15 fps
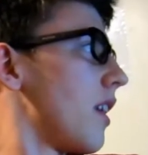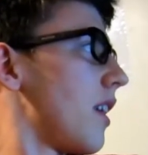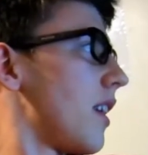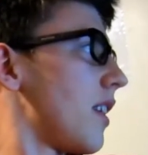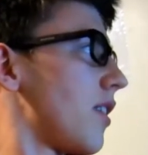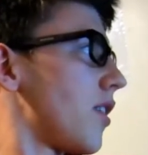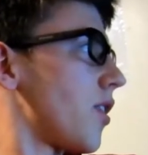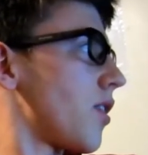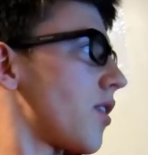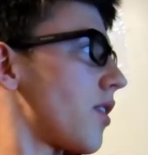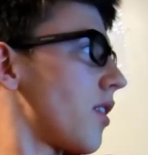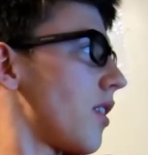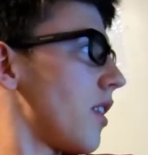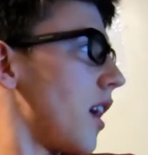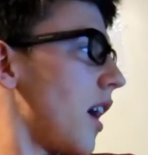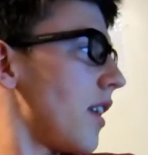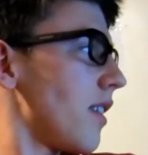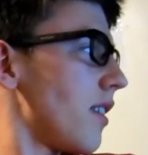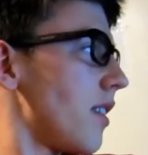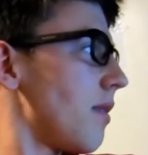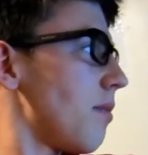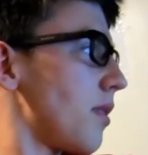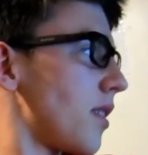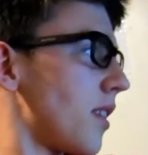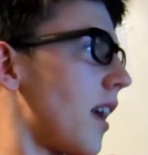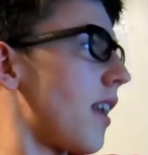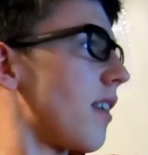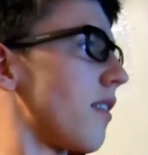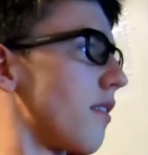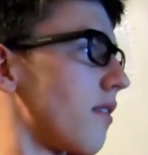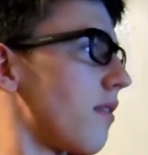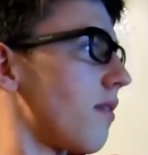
is just 90%